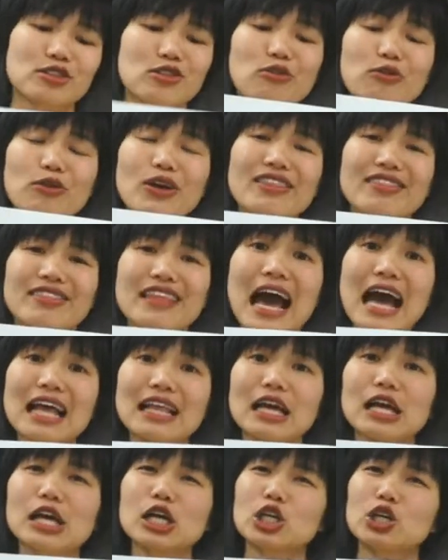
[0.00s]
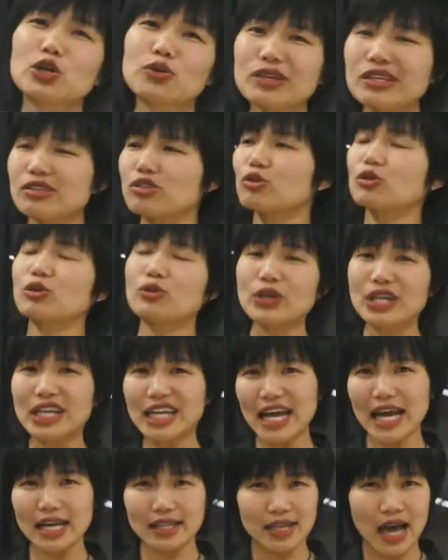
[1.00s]
So with that, you need to
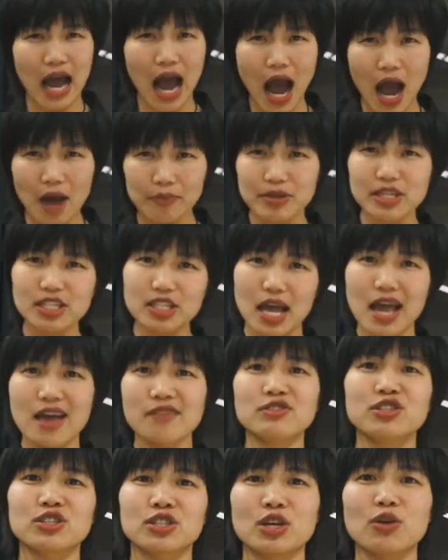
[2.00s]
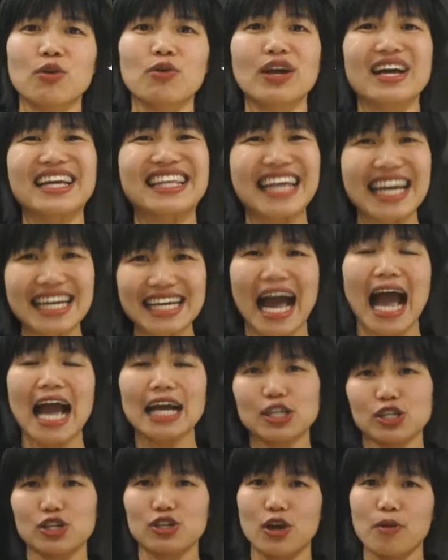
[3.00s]
create the habits every single day, take
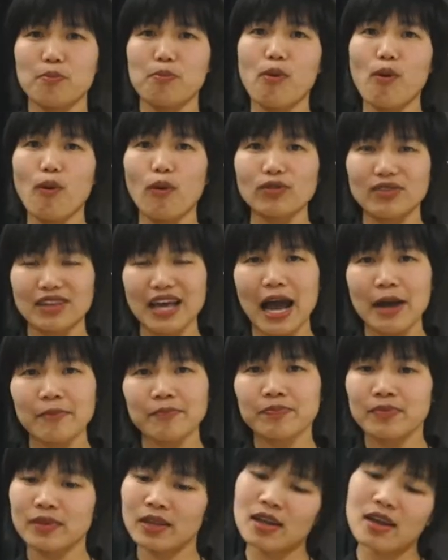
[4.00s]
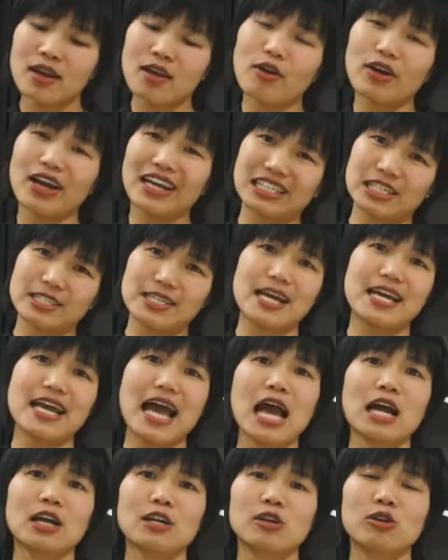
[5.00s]
action upon that. Okay, today
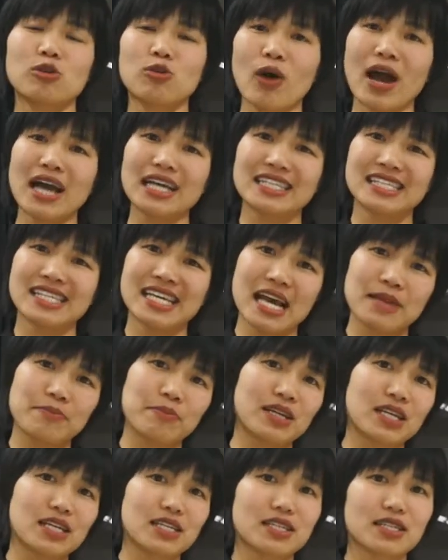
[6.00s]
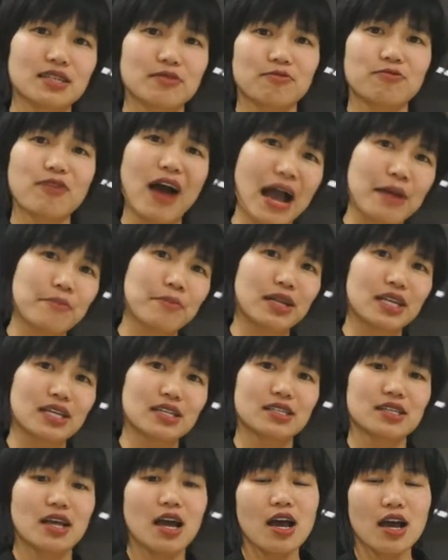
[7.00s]
I'm gonna write 10 minutes, 5
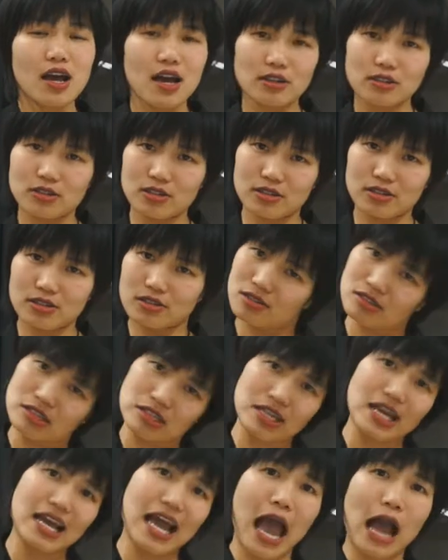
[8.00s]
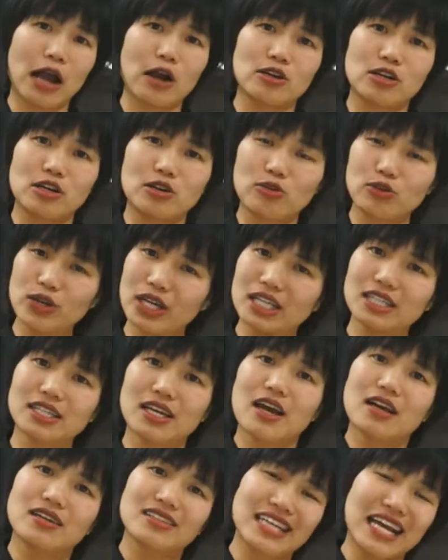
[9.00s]
minutes. Today I'm gonna
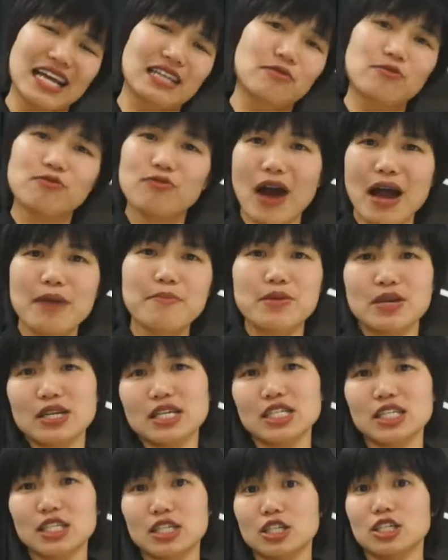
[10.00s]
read 5 minutes.